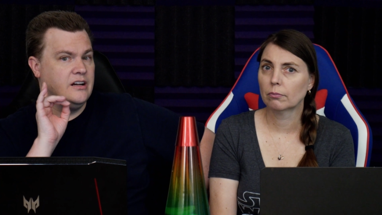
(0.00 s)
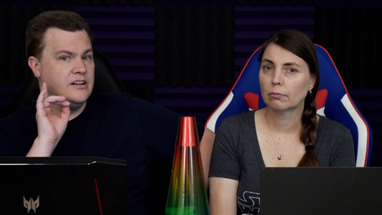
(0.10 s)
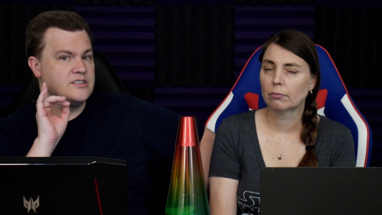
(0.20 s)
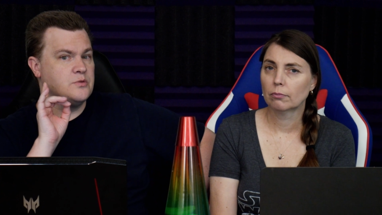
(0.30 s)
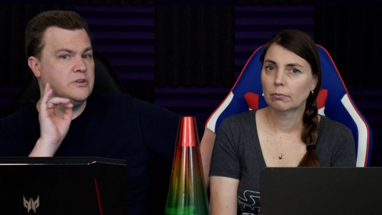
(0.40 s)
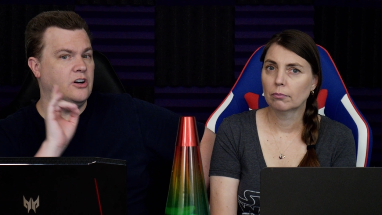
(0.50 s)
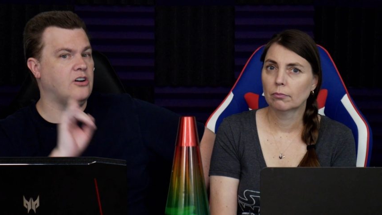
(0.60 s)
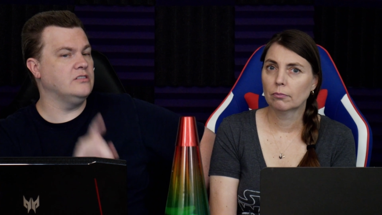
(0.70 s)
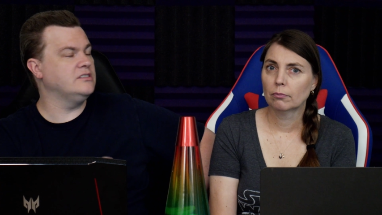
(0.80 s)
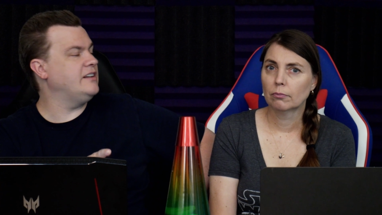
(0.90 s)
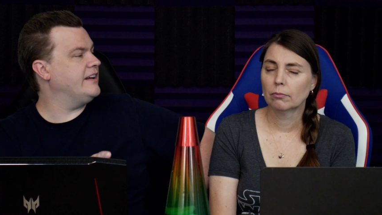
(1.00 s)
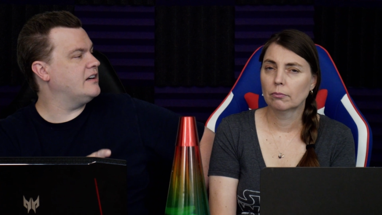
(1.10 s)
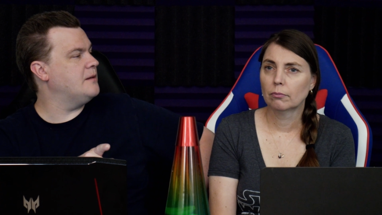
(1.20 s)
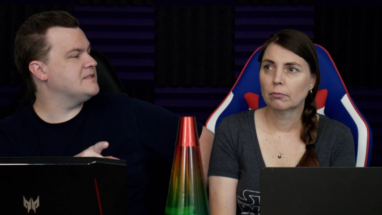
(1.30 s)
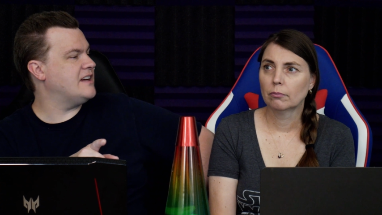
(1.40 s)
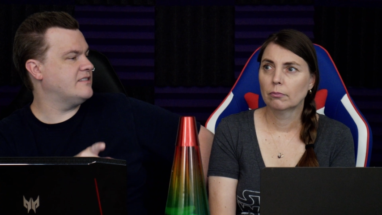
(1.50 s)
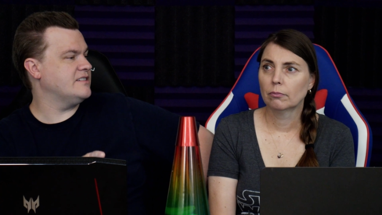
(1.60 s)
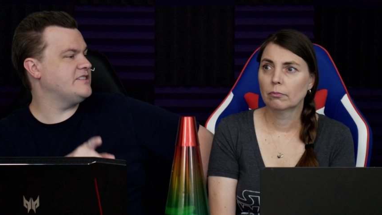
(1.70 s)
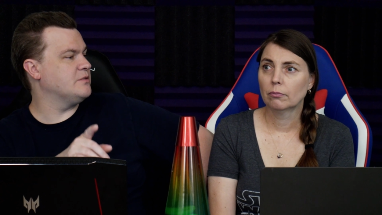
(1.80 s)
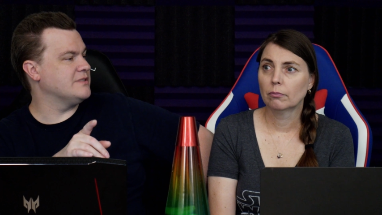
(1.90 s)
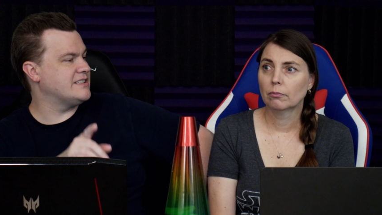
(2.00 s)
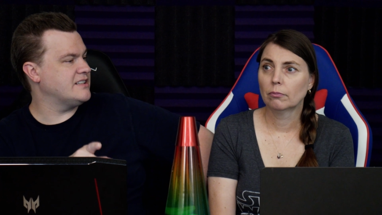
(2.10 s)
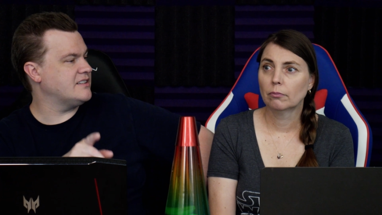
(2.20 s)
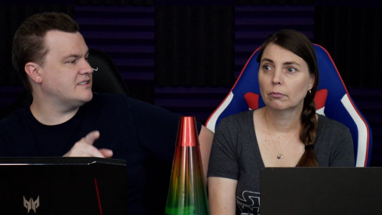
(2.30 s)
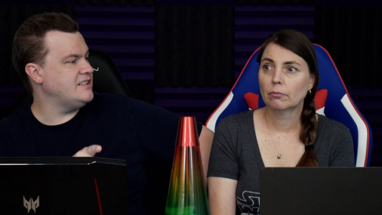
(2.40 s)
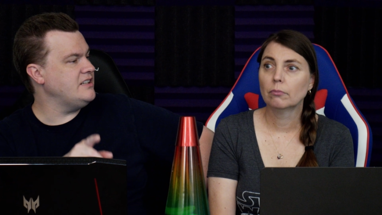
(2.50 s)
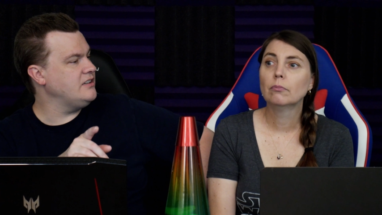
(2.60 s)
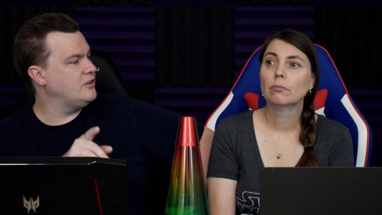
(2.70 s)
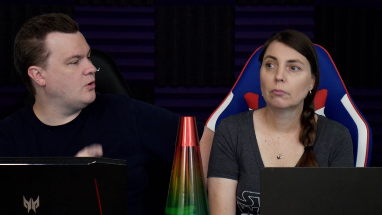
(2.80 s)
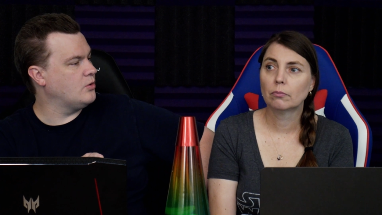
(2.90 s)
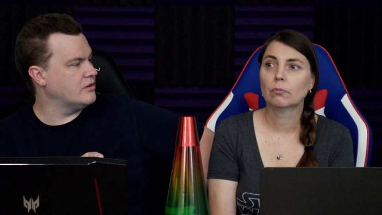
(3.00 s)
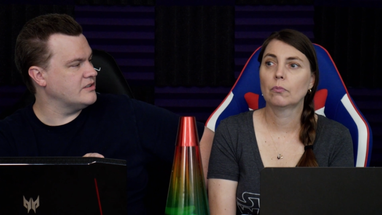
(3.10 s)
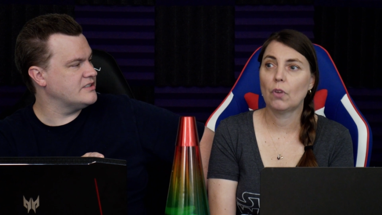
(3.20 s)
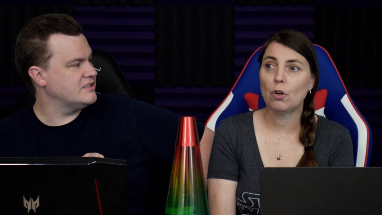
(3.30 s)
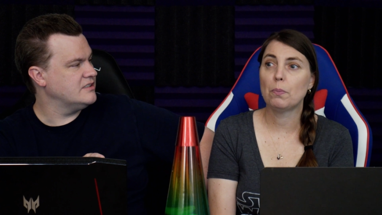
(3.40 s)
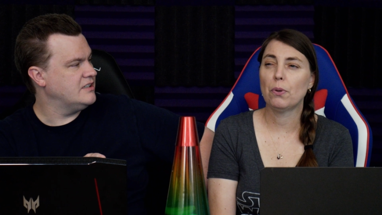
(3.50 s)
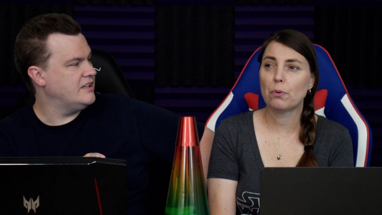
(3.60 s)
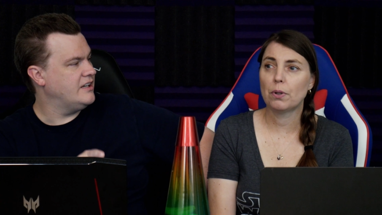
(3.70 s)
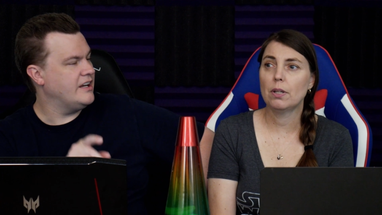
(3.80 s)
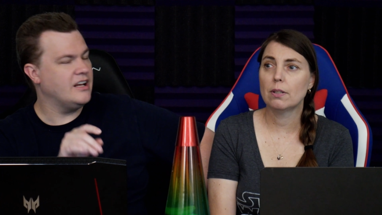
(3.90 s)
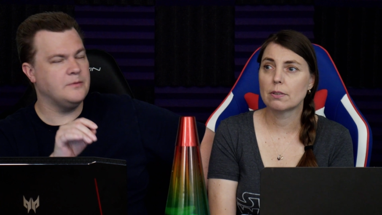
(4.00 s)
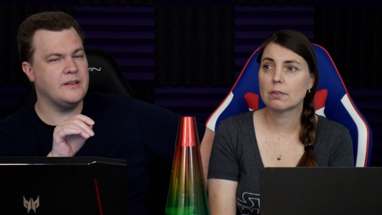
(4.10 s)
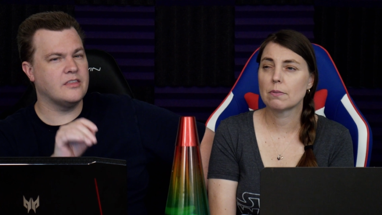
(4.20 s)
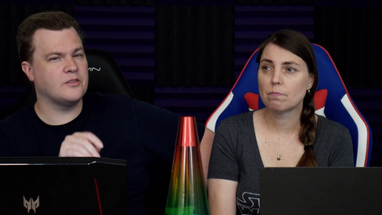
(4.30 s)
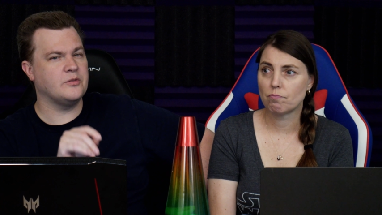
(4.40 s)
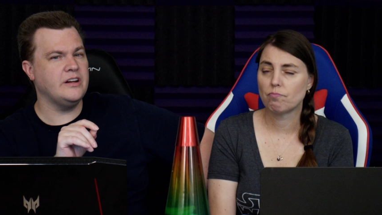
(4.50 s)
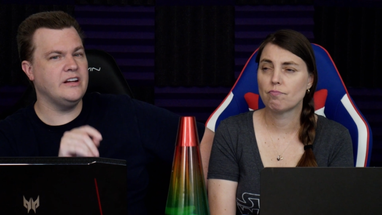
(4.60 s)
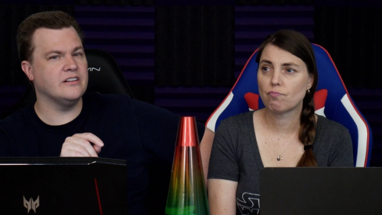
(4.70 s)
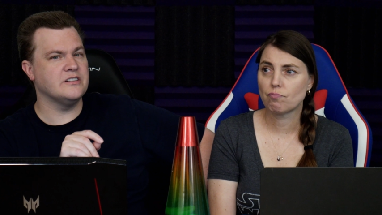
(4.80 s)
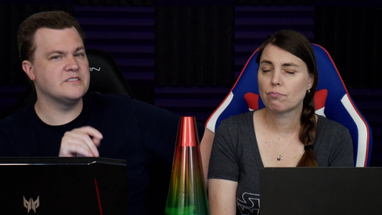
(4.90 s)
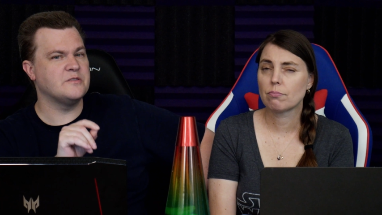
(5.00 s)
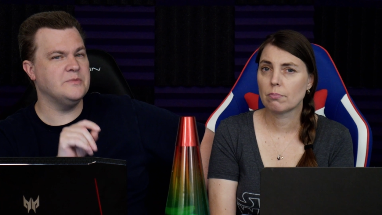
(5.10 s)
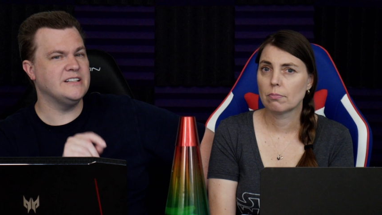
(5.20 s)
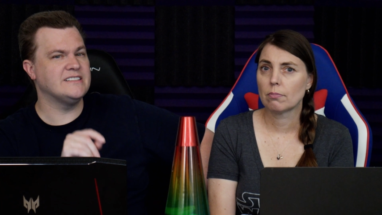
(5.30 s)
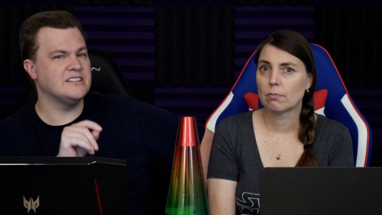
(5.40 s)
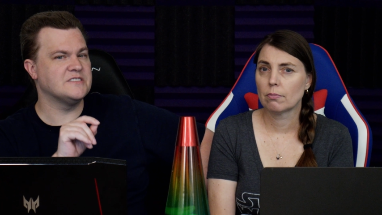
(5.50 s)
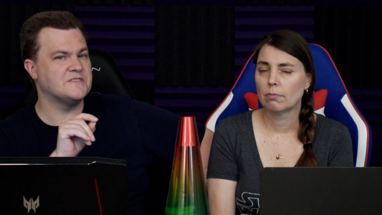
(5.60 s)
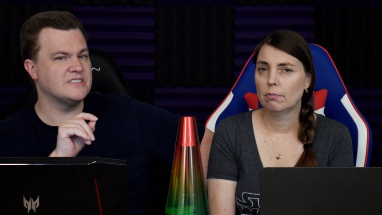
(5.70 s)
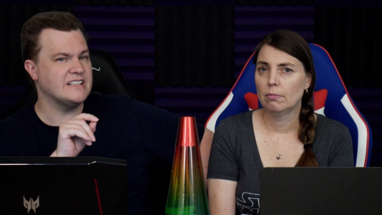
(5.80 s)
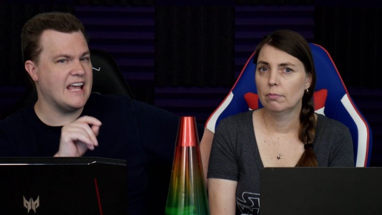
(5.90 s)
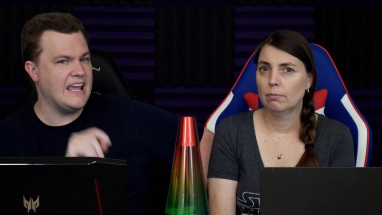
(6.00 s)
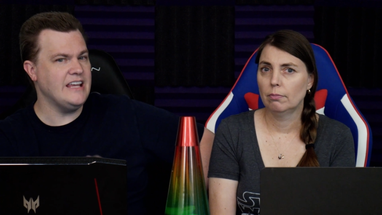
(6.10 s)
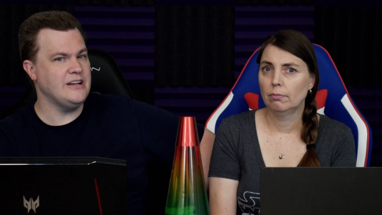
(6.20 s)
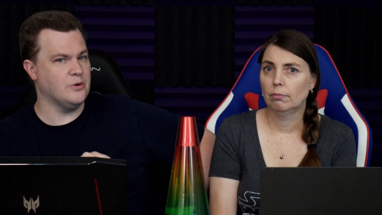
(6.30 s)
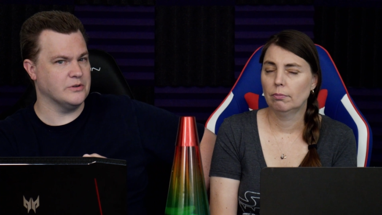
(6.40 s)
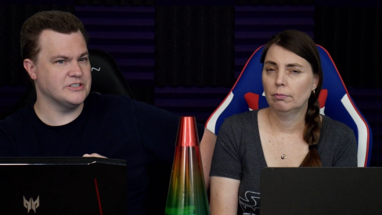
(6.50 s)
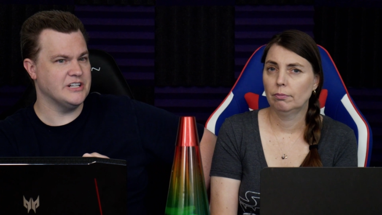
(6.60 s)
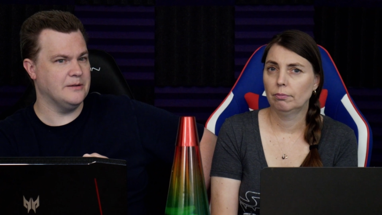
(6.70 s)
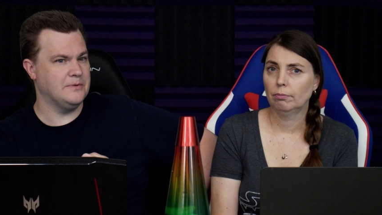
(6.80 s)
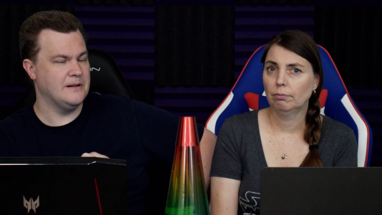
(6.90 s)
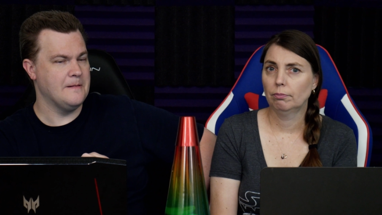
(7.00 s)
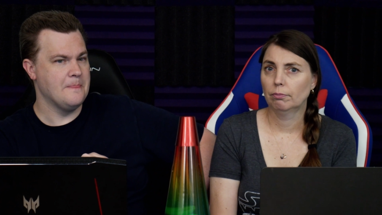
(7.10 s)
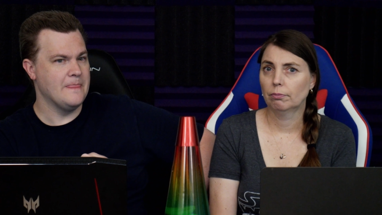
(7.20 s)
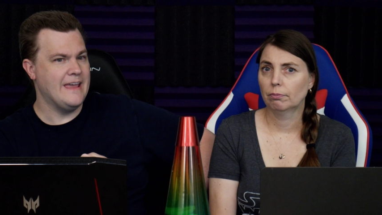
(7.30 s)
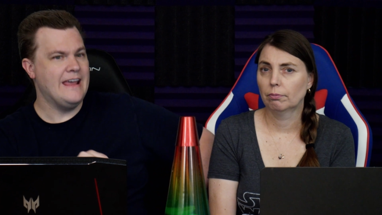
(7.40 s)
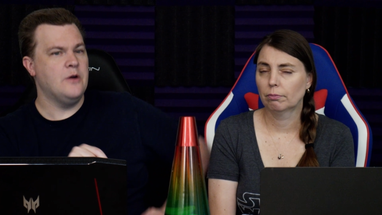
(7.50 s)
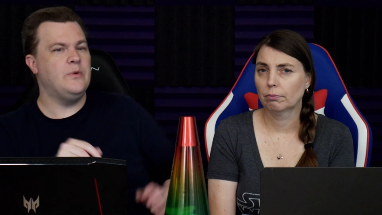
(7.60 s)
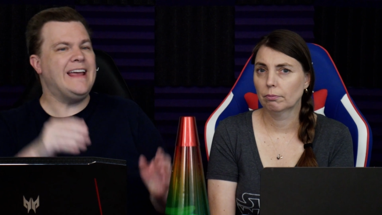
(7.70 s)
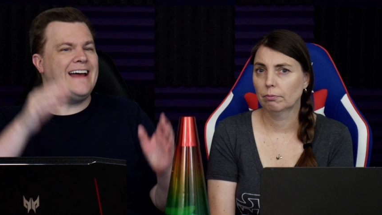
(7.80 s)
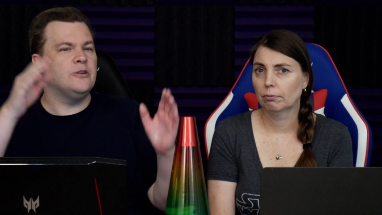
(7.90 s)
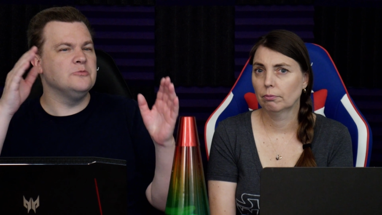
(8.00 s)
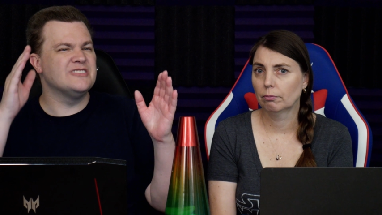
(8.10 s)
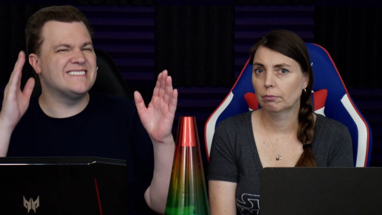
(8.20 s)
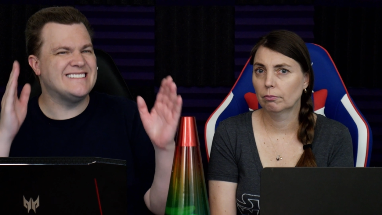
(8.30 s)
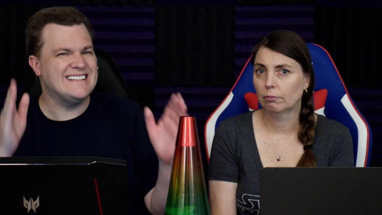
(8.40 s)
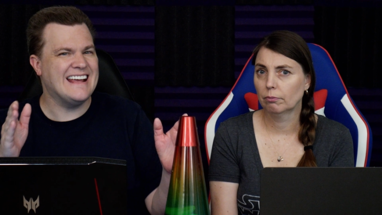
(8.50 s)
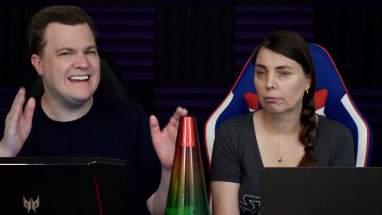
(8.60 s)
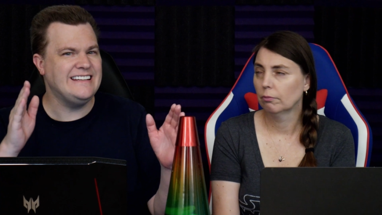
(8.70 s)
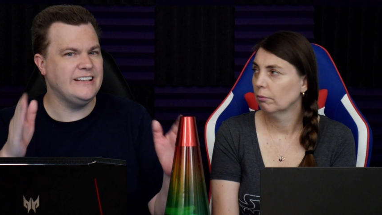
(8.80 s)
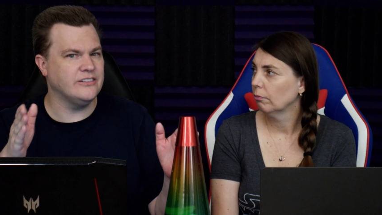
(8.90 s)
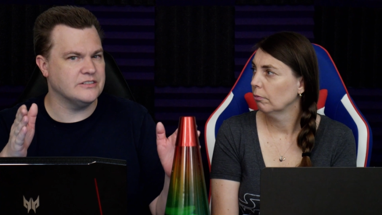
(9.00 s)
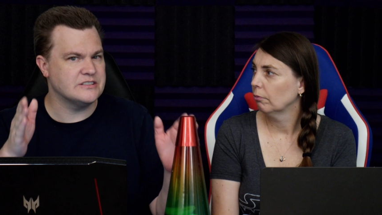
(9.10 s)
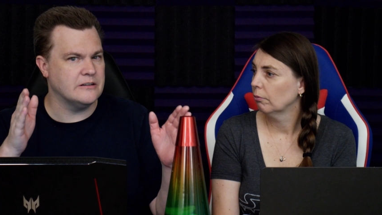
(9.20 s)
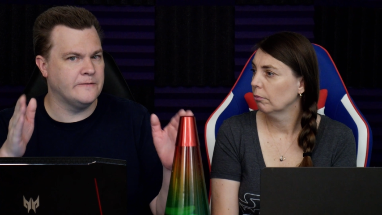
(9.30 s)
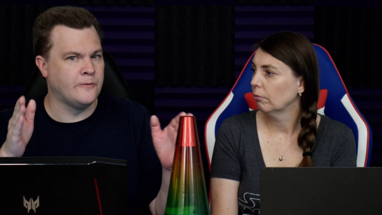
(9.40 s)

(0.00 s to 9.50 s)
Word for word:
Speaker 1: So when Alder Lake comes out this year with 16 cores, it'll be
Speaker 2: three years. It'll be
Speaker 1: three years from Intel's first eight core chip we had almost 10 years of